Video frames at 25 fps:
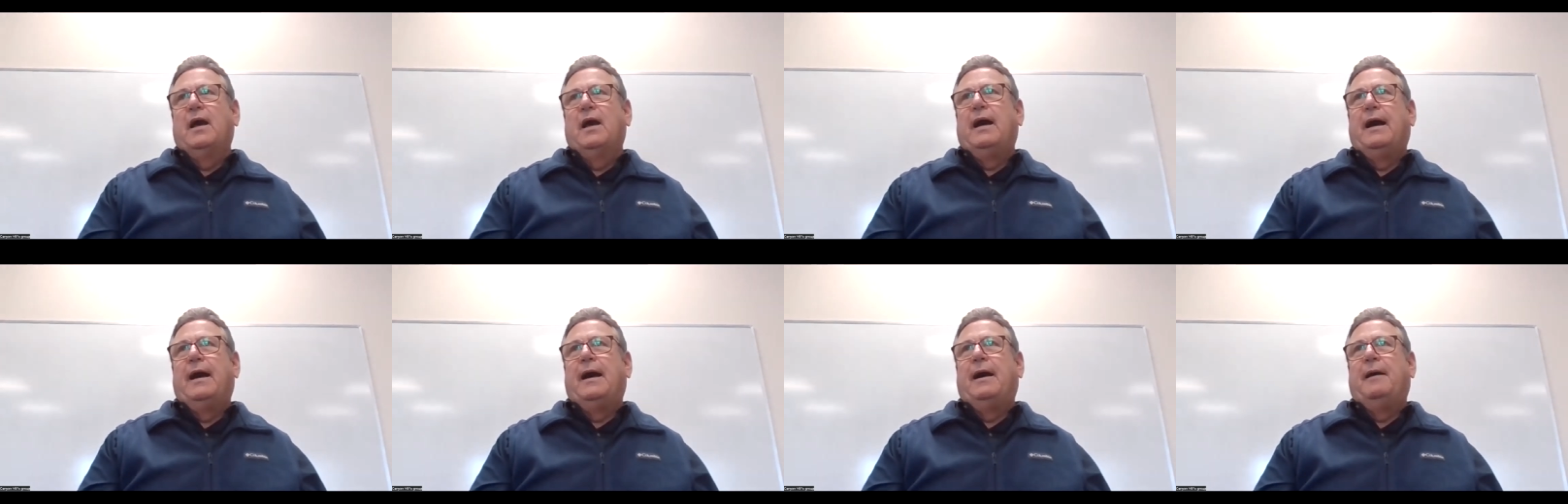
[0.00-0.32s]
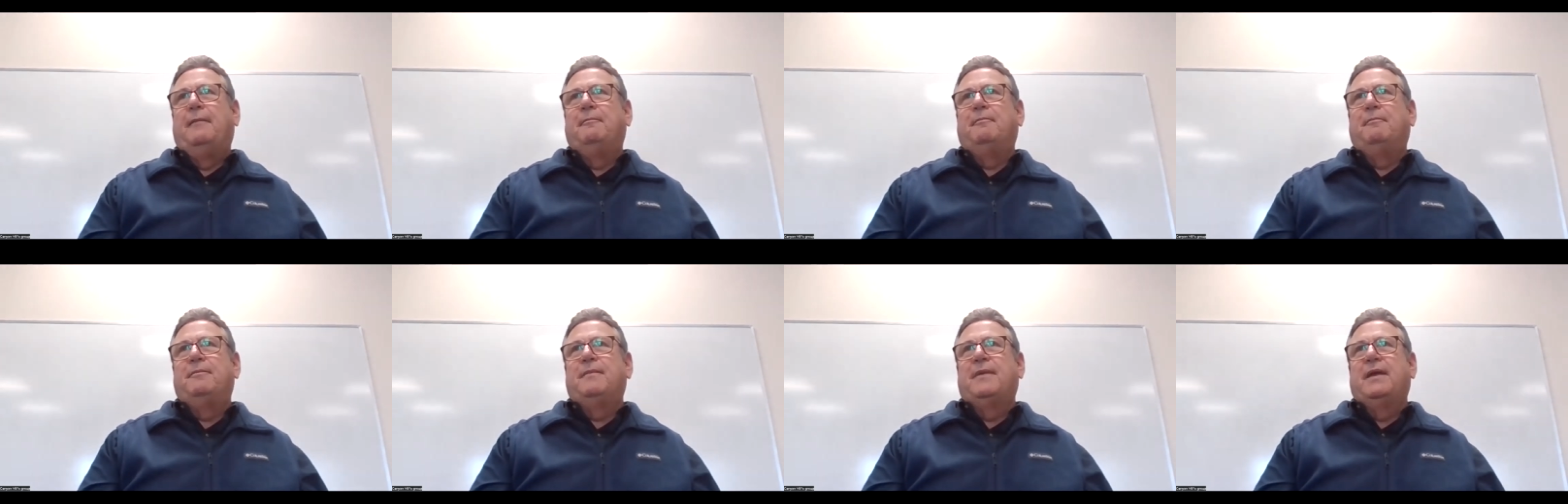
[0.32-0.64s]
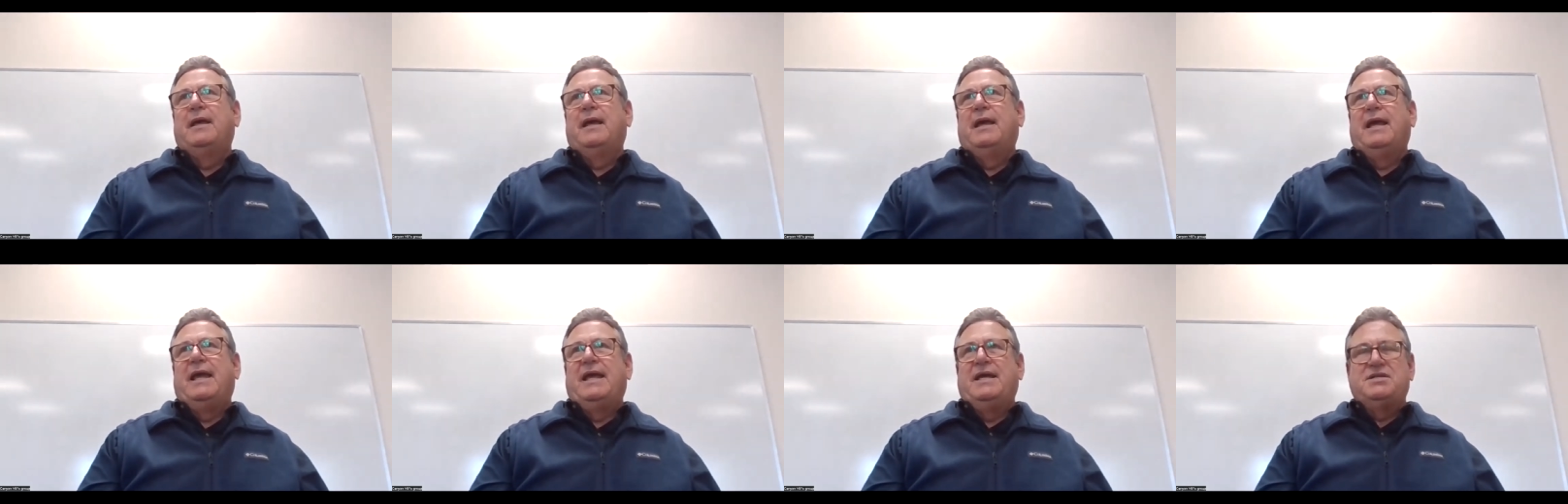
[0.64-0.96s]
um,
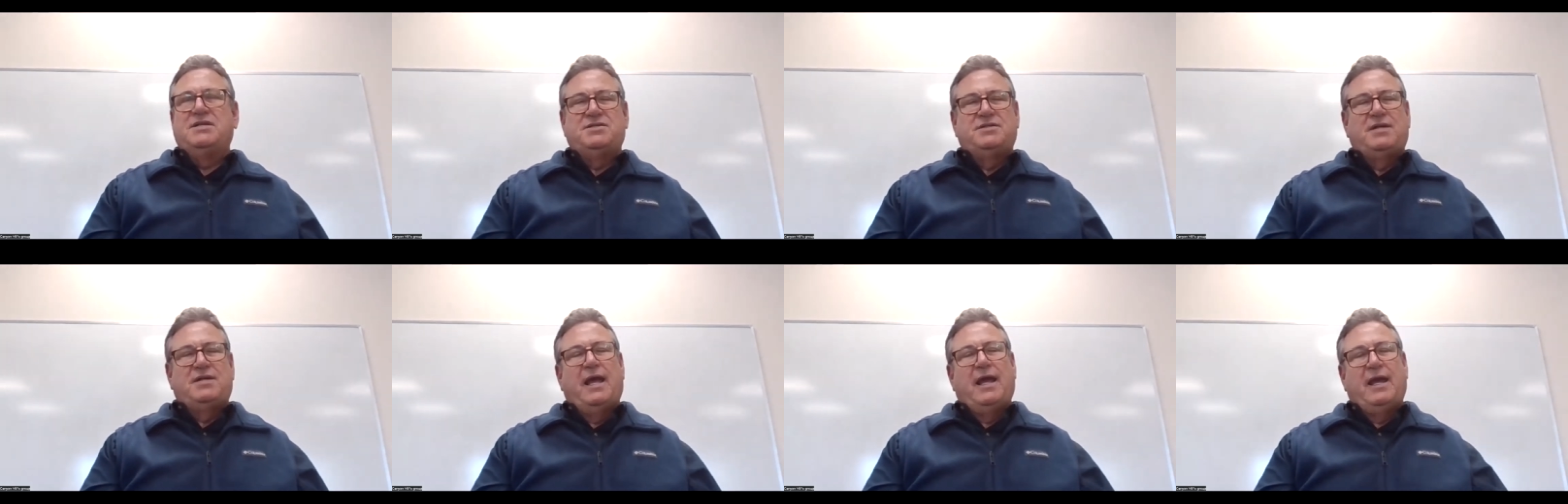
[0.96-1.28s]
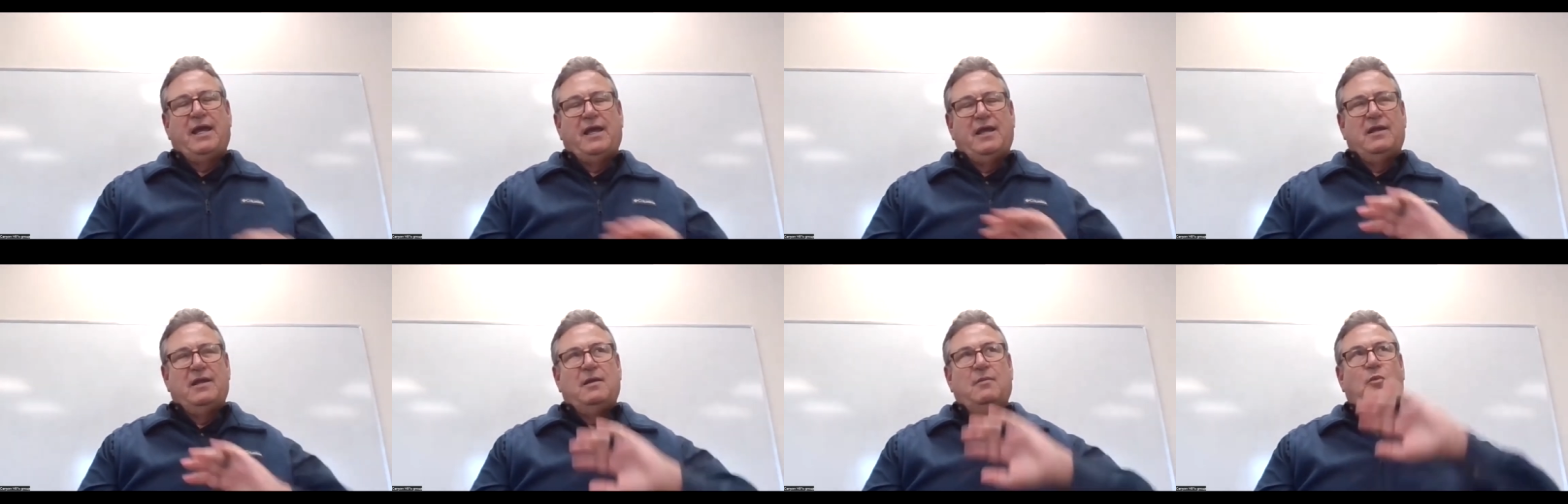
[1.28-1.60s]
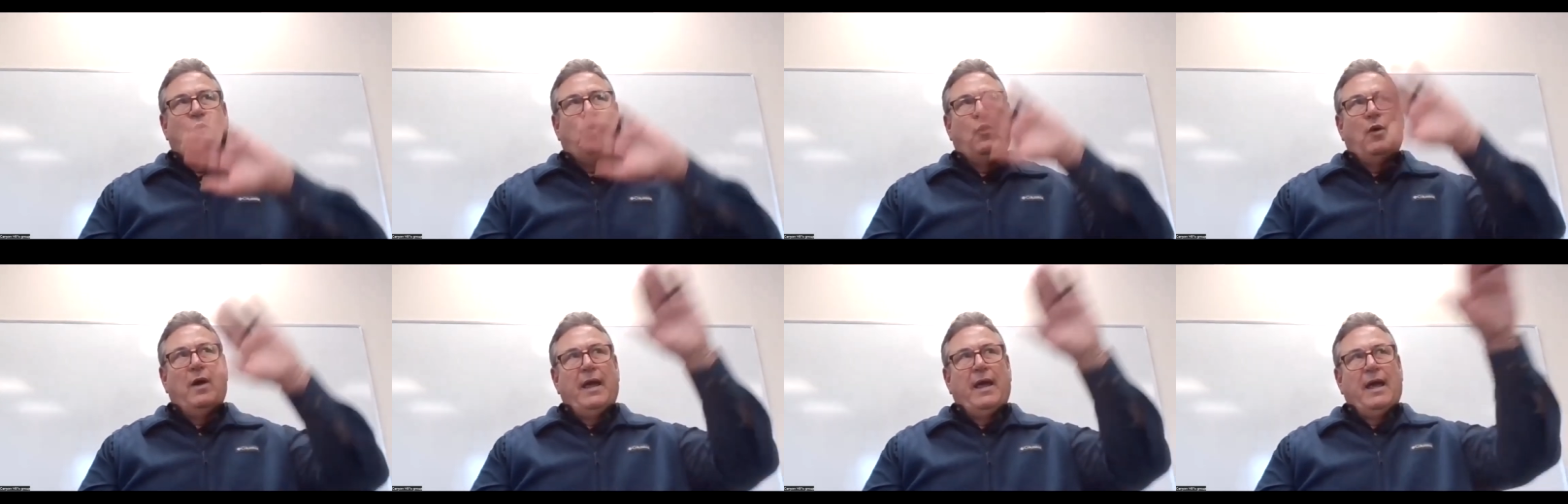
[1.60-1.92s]
he's taking them
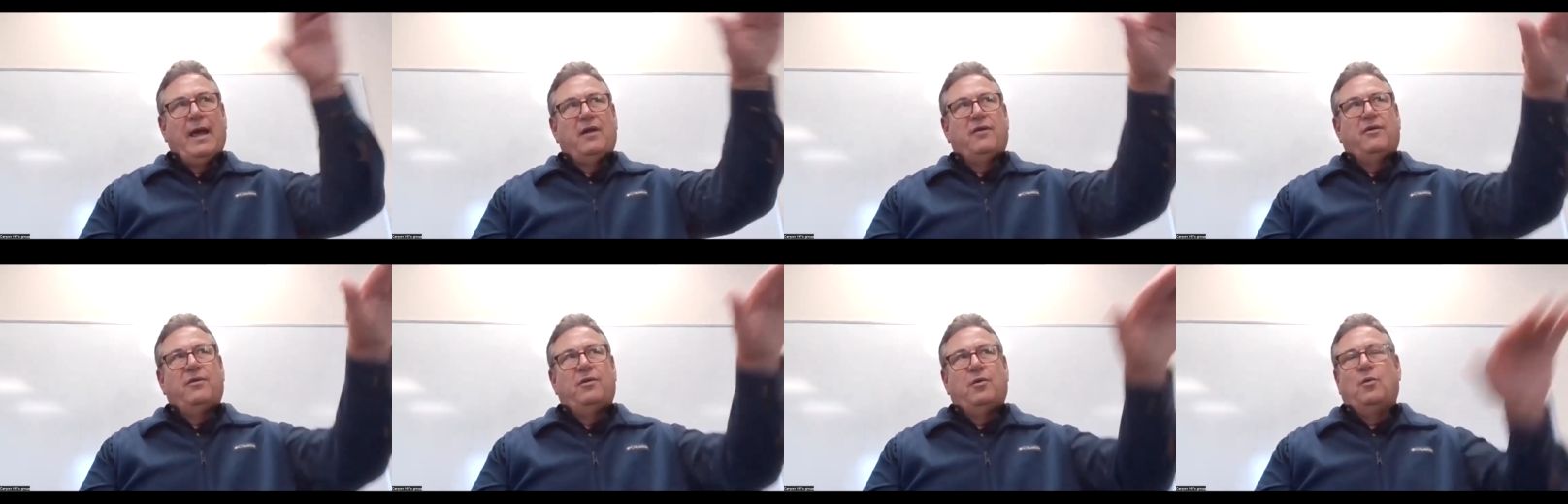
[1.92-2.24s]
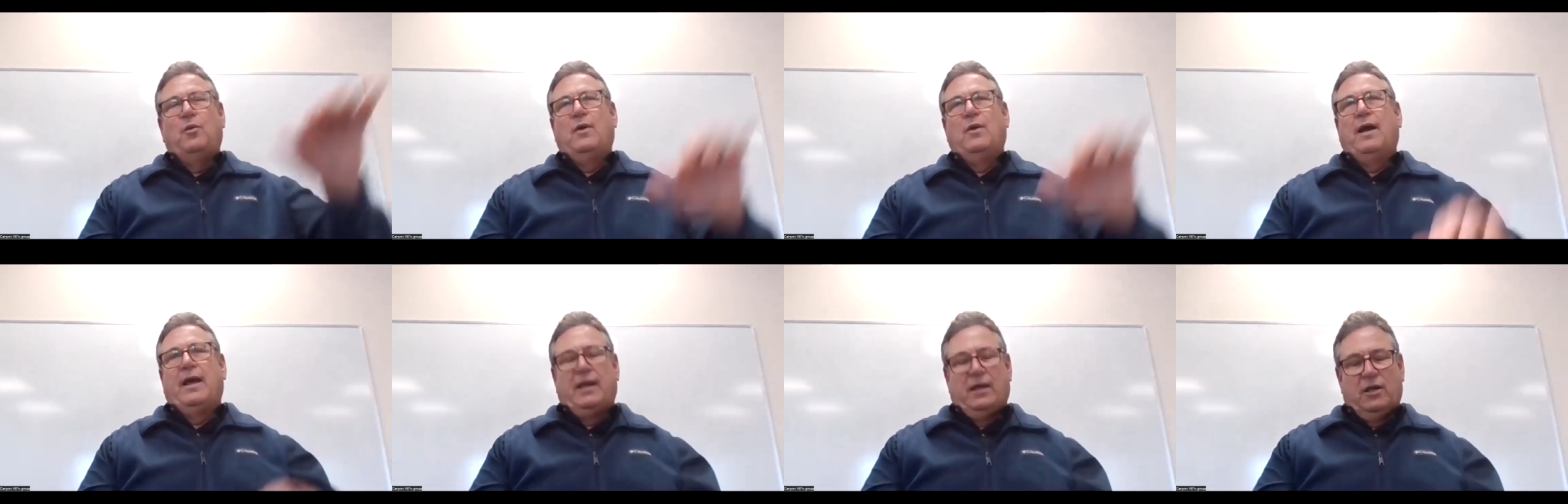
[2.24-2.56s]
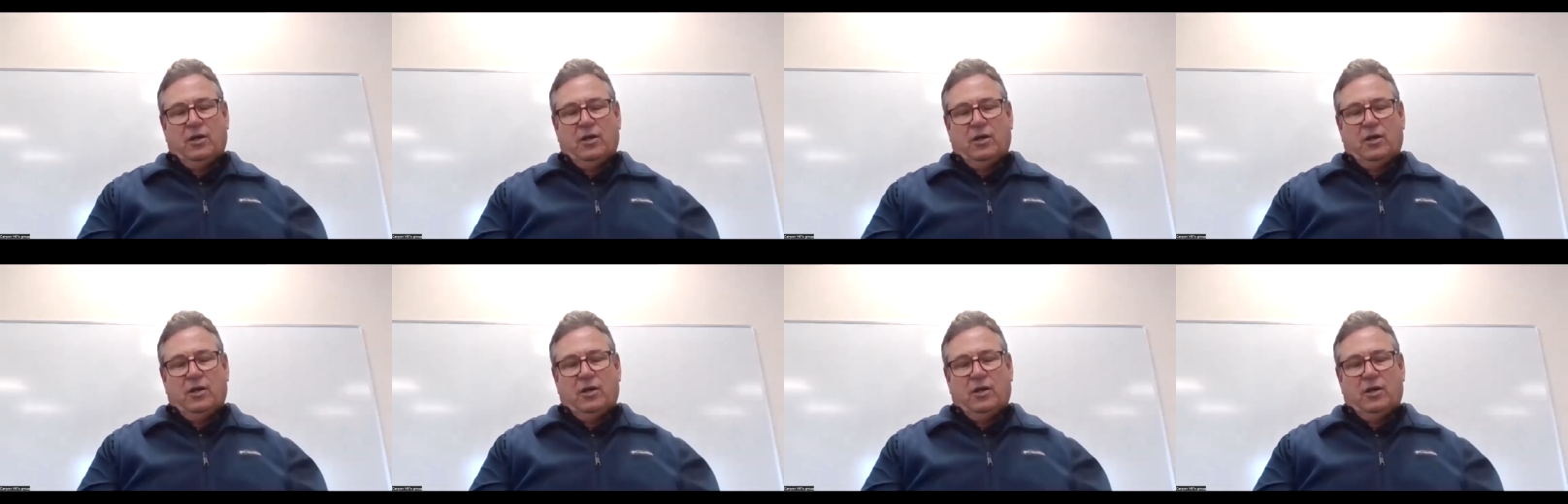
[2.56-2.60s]
way out of the way.